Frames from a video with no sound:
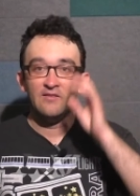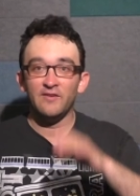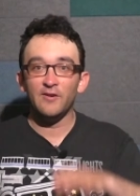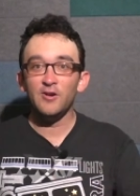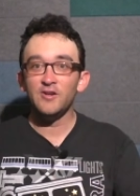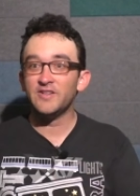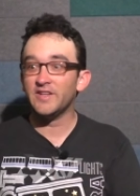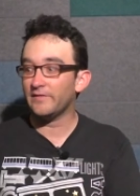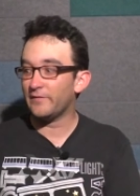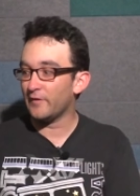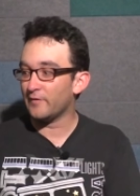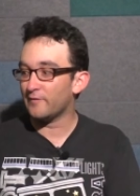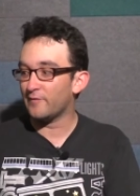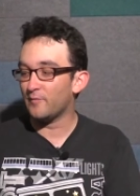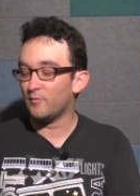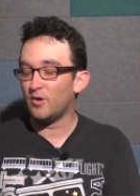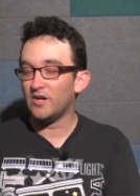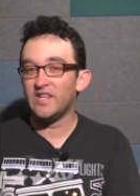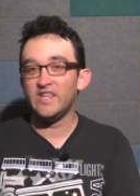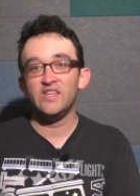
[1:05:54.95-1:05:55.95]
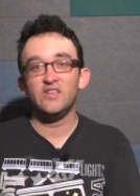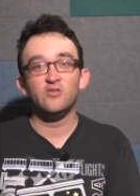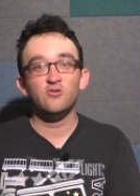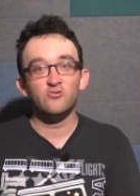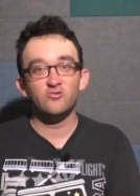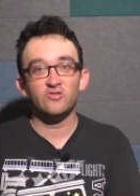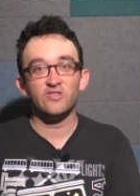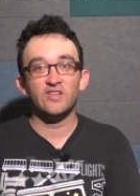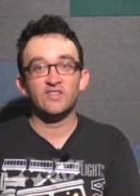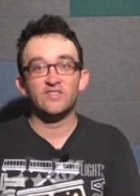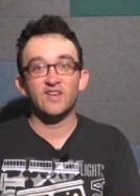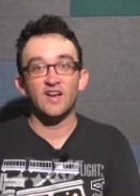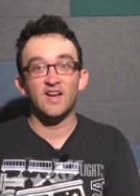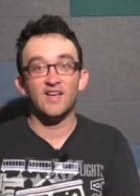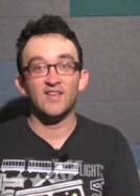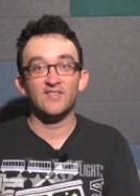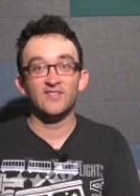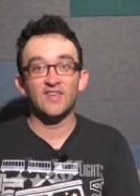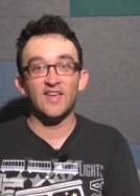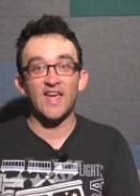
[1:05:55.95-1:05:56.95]
very different from what he usually
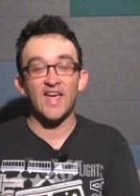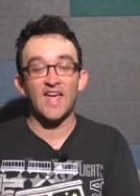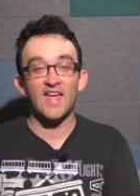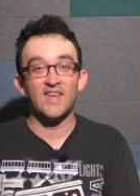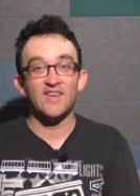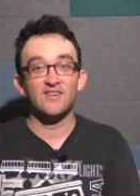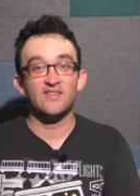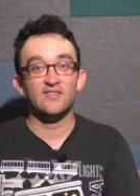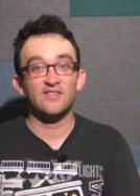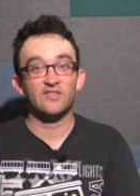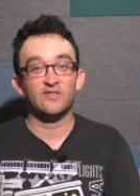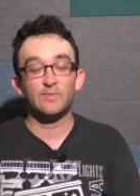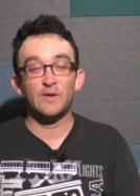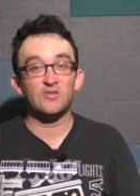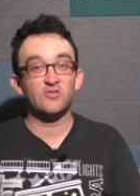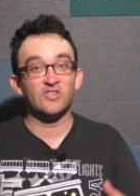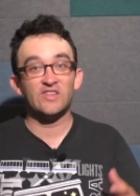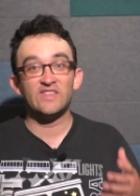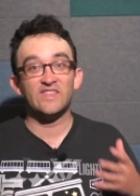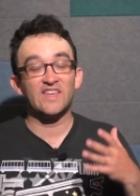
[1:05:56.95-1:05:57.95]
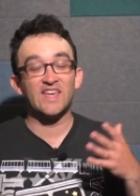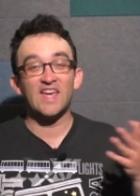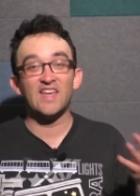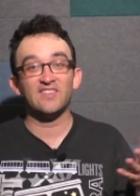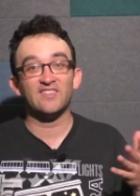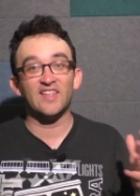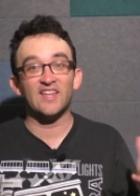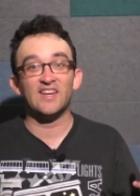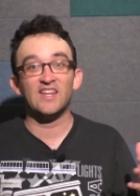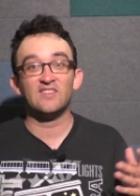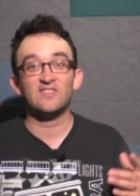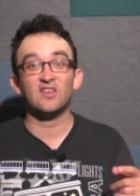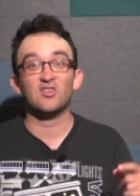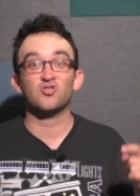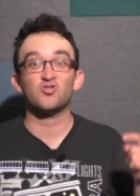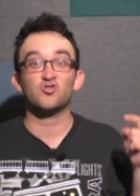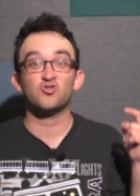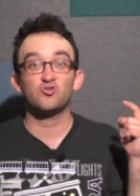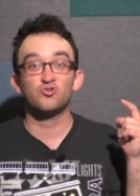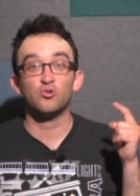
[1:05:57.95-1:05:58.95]
does, and especially in the case that it's a
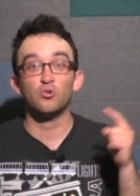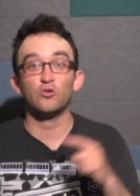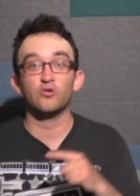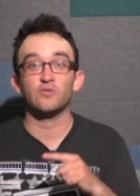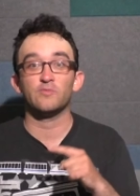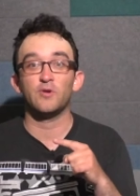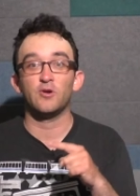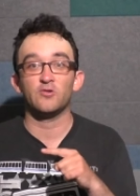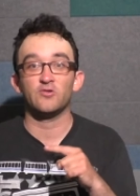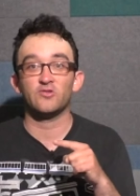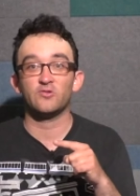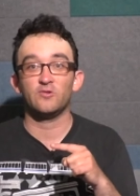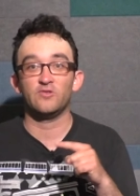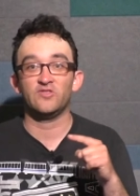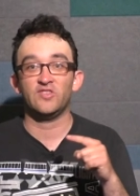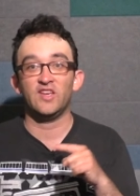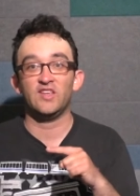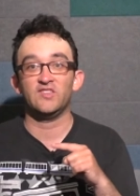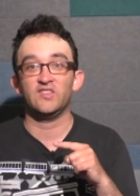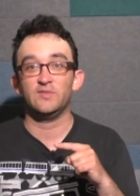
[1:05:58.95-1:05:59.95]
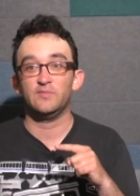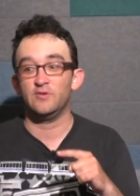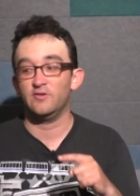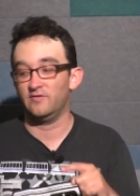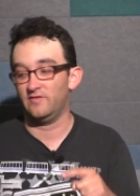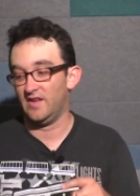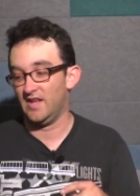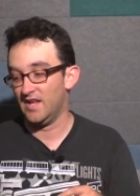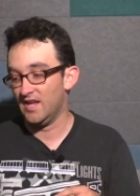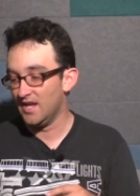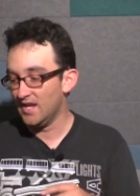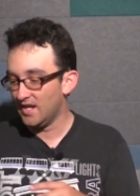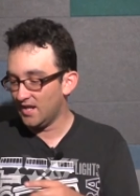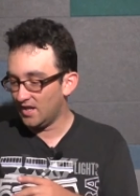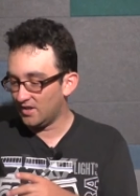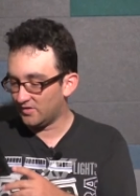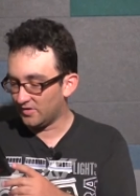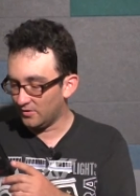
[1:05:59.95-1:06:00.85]
short Martin Scorsese movie. It's